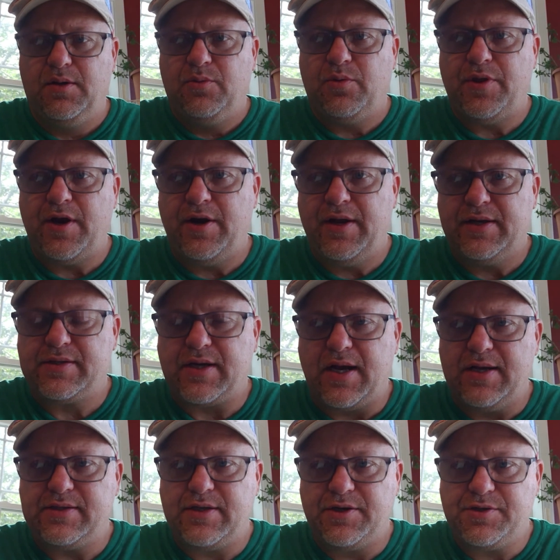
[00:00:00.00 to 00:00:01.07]
Well, there it is,
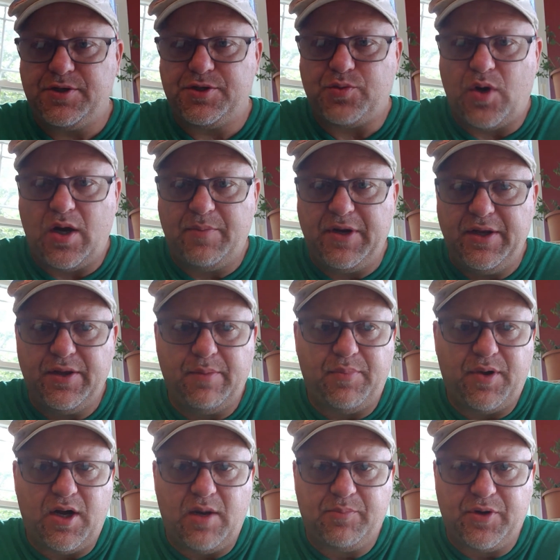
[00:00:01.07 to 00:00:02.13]
guys. There's the Swami and the
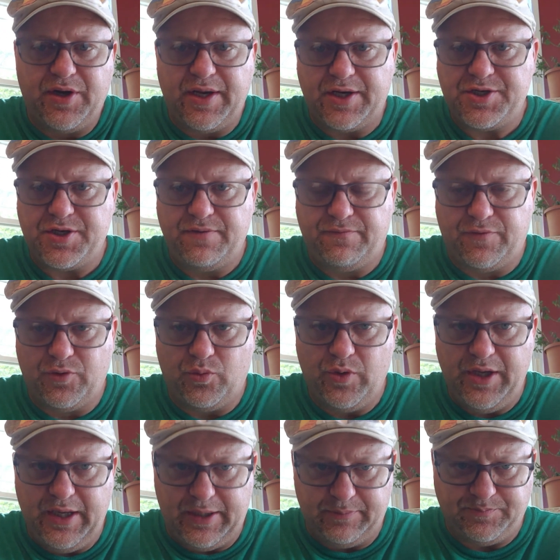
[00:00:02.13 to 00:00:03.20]
ball prediction for the
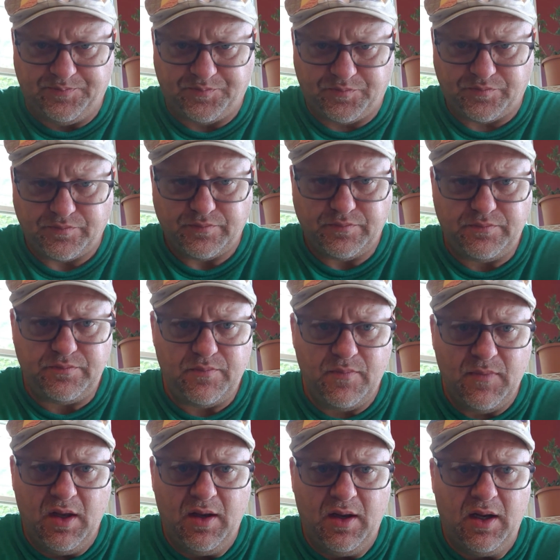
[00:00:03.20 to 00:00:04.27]
week.
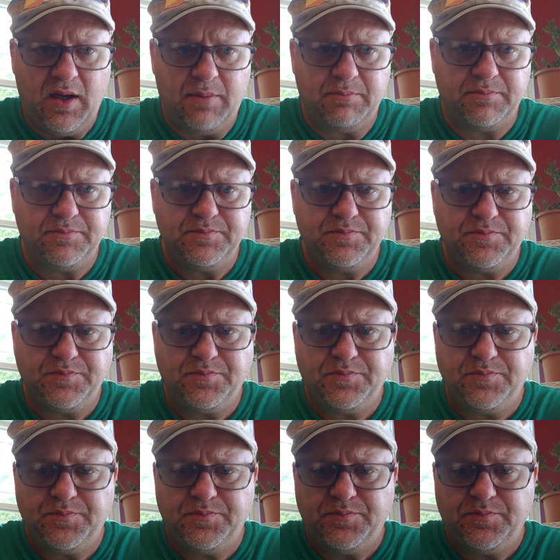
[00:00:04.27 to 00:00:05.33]

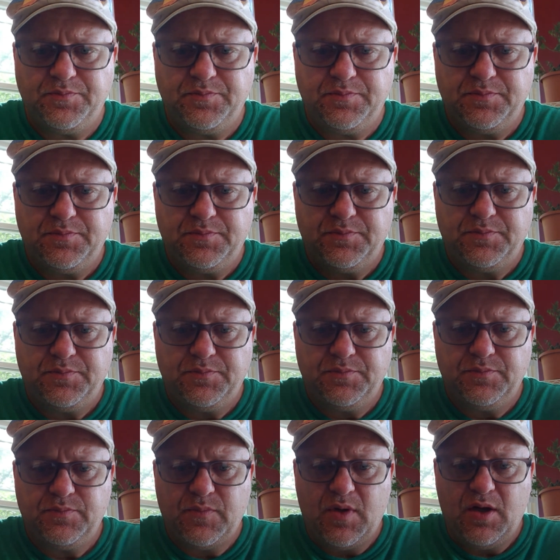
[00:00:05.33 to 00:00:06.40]

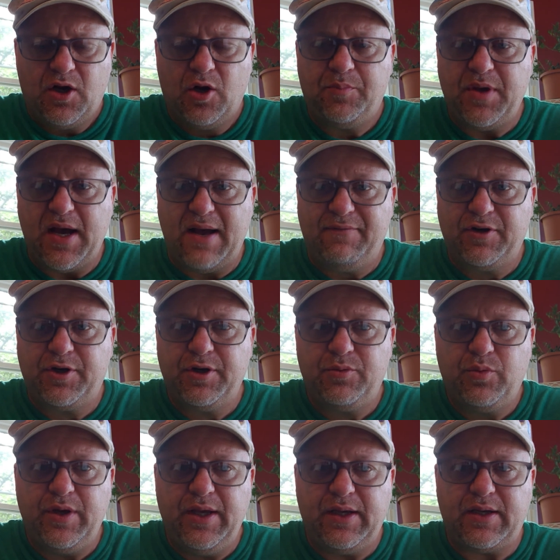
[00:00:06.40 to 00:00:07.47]
Hope you have a good
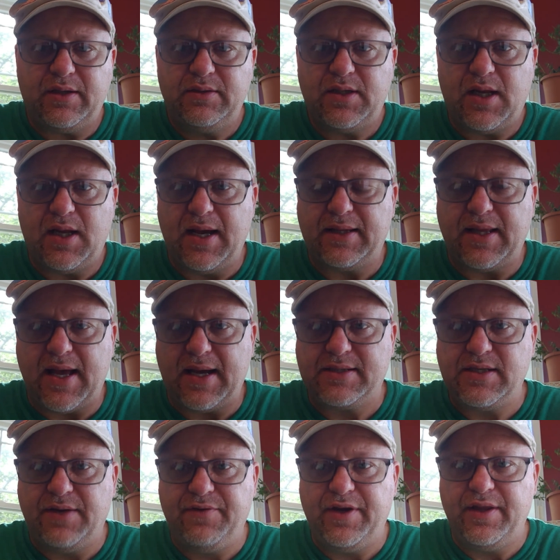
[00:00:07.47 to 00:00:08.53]
week. I like the
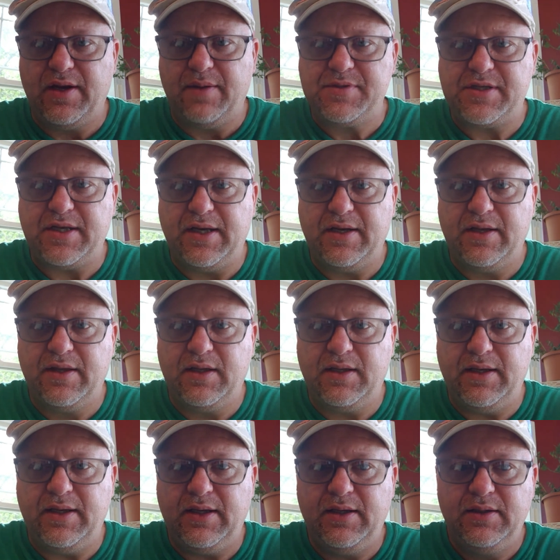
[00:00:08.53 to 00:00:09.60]
activity that I'm seeing in the
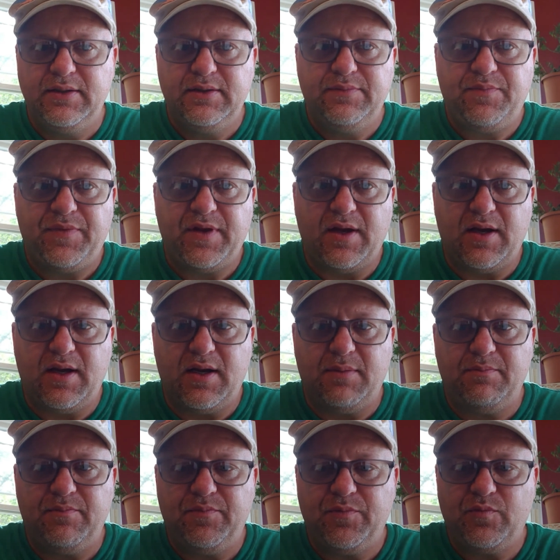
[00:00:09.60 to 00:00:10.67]
league.
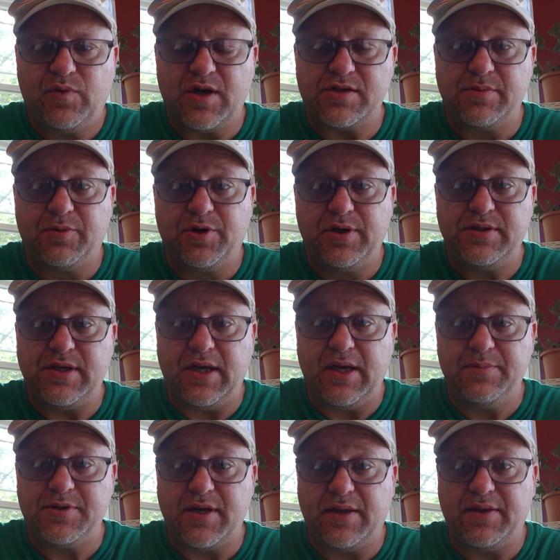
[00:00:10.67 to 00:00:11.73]
Got some good
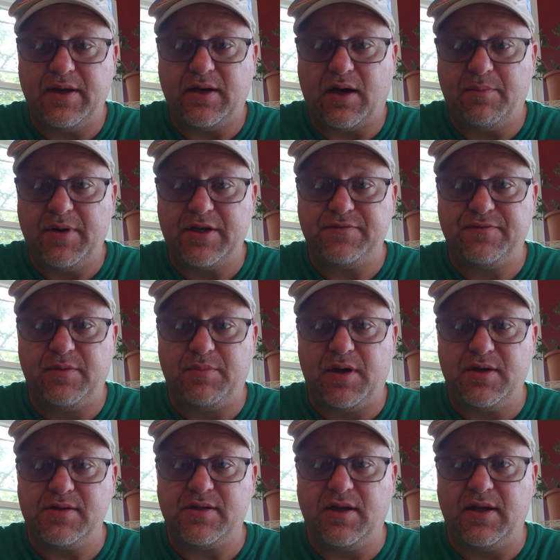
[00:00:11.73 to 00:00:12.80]
teams, and I think our best
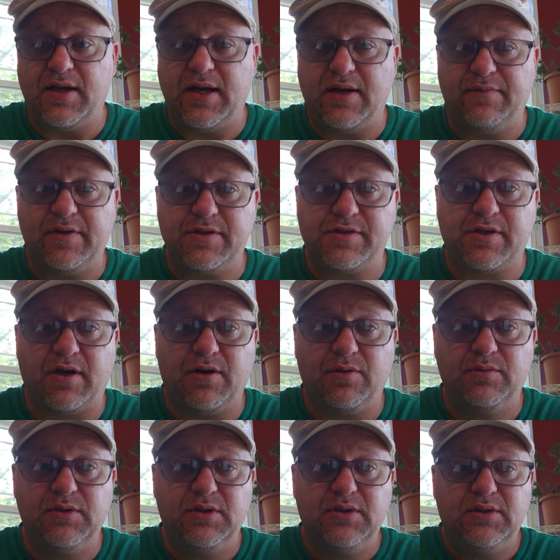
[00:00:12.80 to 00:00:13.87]
football is still ahead of us.
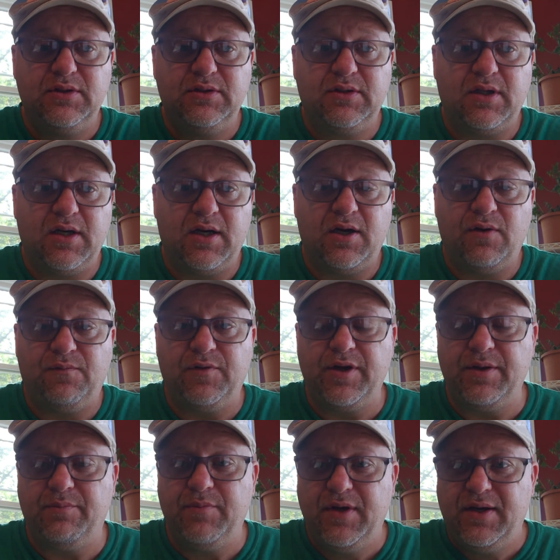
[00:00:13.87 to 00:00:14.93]
So
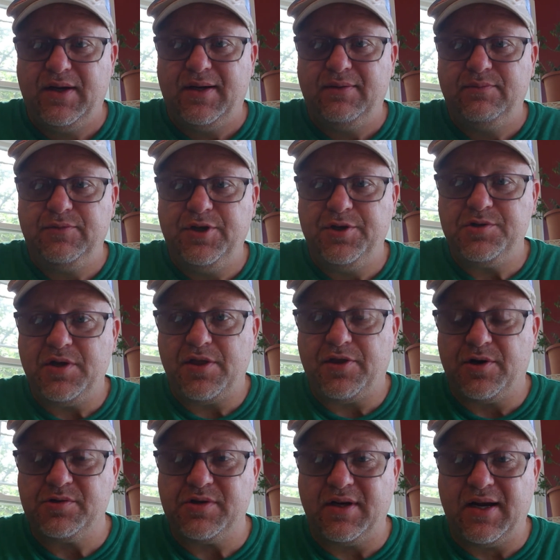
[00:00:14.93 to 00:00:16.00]
hopefully, usually
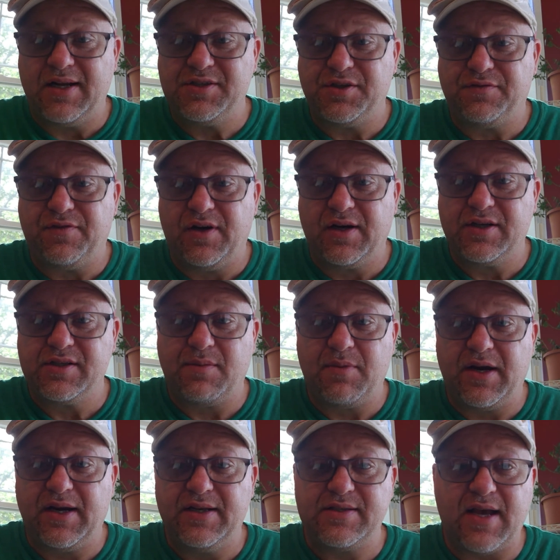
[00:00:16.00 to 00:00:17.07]
Thursday nights is fun because
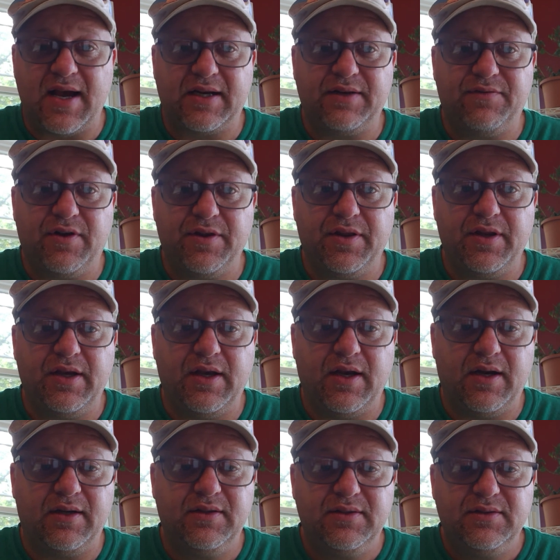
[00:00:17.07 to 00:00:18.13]
everybody gets active on
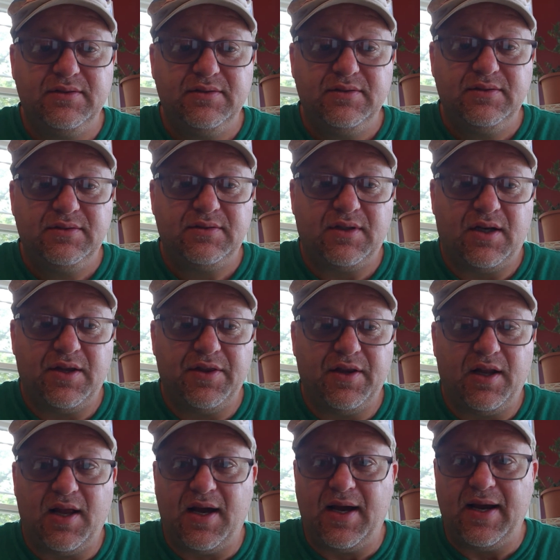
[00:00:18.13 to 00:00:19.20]
the
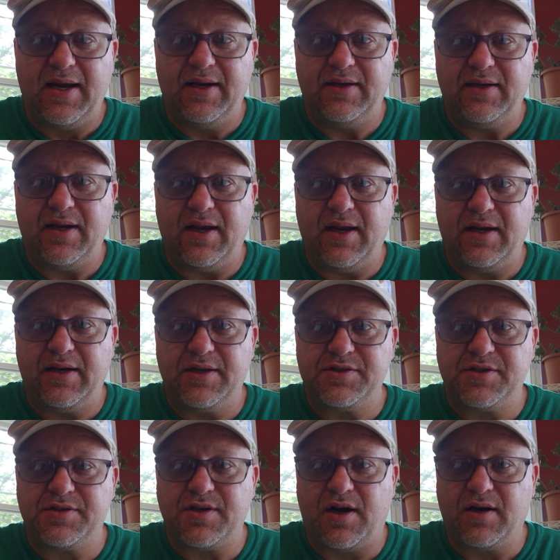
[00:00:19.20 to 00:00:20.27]
line and
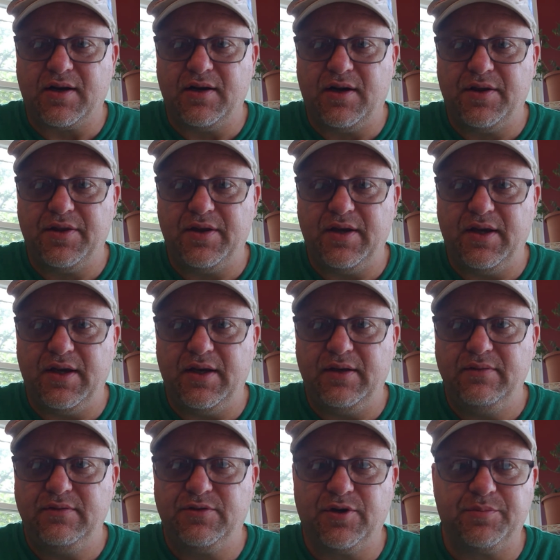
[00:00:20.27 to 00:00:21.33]
gets to talking on the
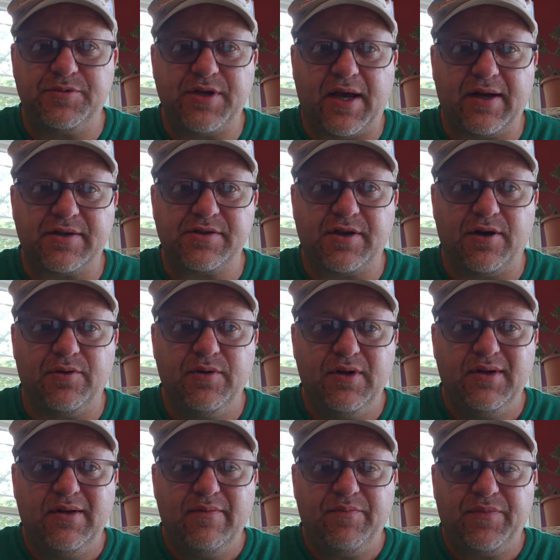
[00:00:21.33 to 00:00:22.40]
group text. So
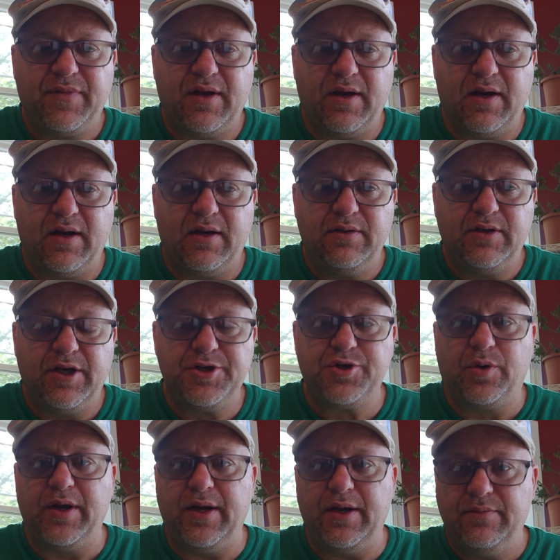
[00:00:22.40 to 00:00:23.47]

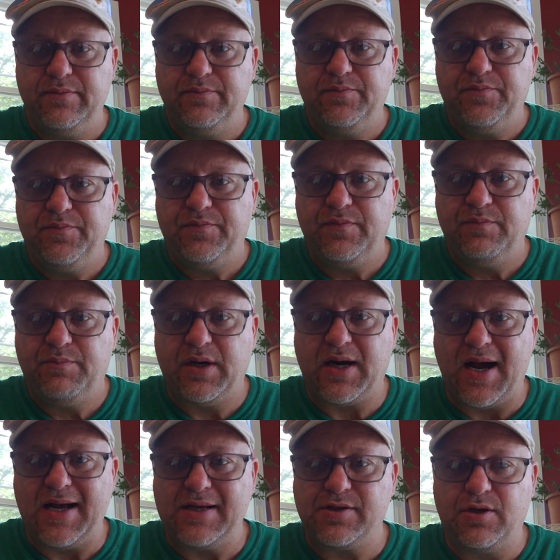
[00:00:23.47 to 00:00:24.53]
enjoyed it.
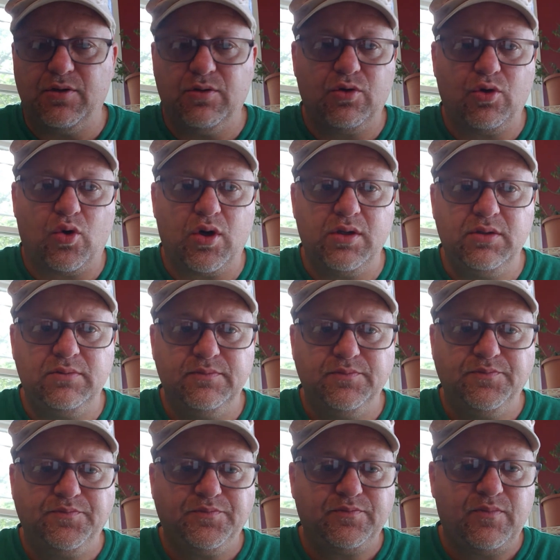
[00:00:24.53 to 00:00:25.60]
Picasso Gordon
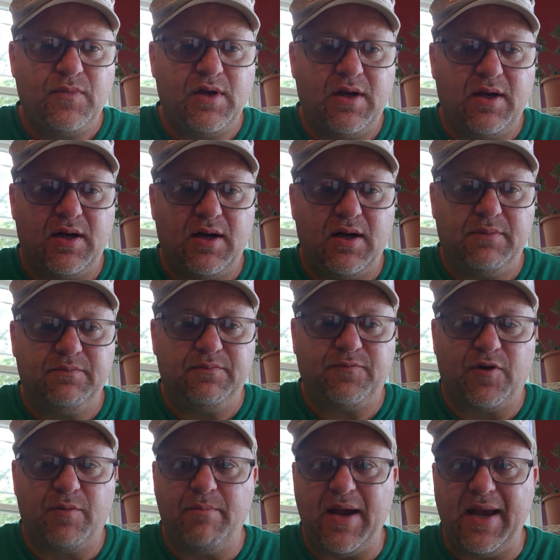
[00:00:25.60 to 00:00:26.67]

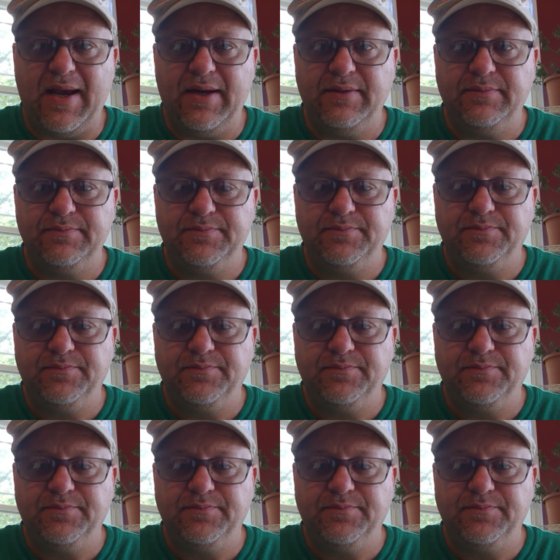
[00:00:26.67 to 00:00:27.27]
from Maine.